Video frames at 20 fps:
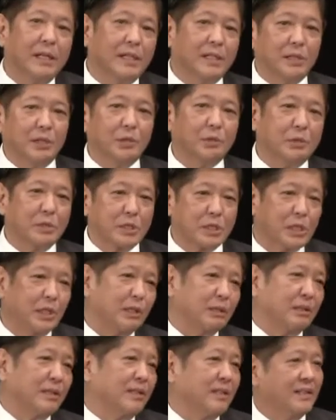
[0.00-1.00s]
end
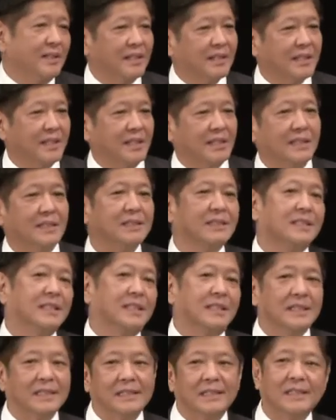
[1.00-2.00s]
result
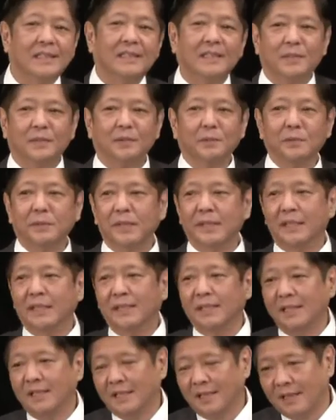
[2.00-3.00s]
that
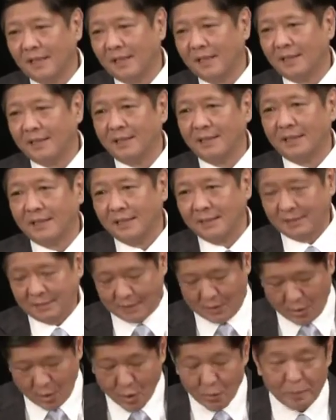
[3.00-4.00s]
we are
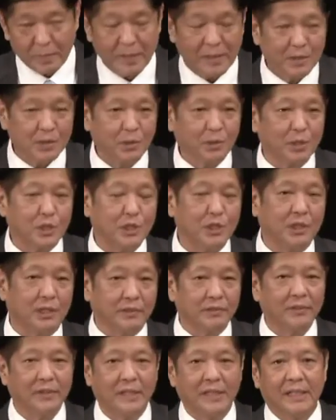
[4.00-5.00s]
hoping to
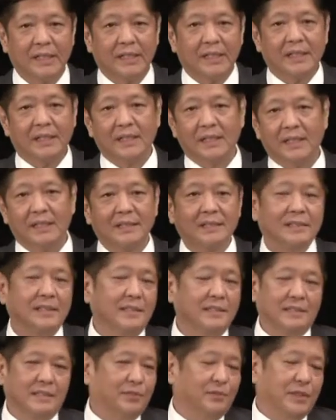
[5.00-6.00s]
achieve. And
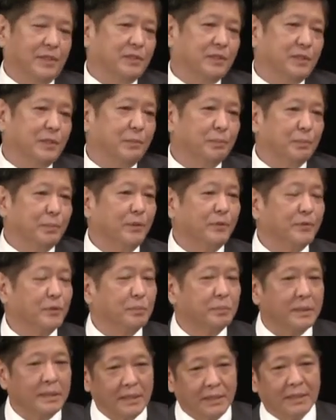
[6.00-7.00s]
it's very simple for
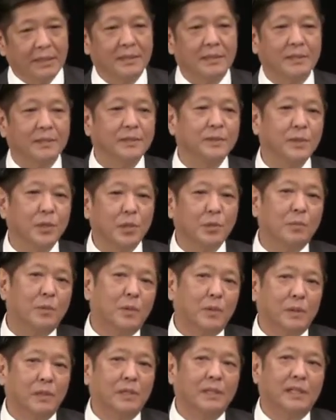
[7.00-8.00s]
me. No
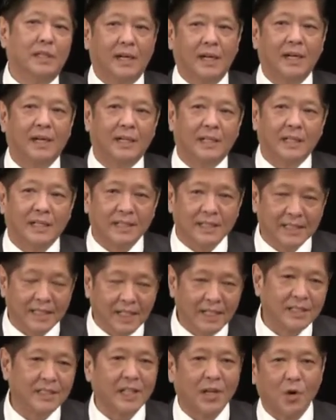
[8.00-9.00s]
more,
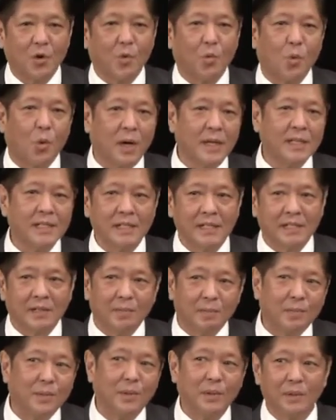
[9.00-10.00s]
not one
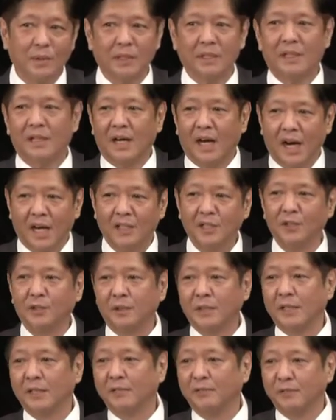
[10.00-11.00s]
more
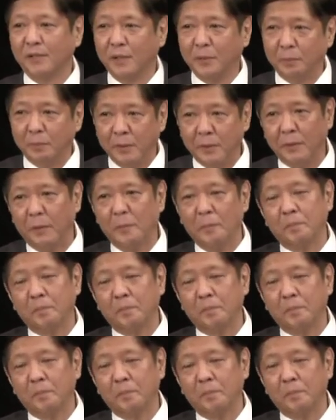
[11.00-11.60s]
hungry Filipino.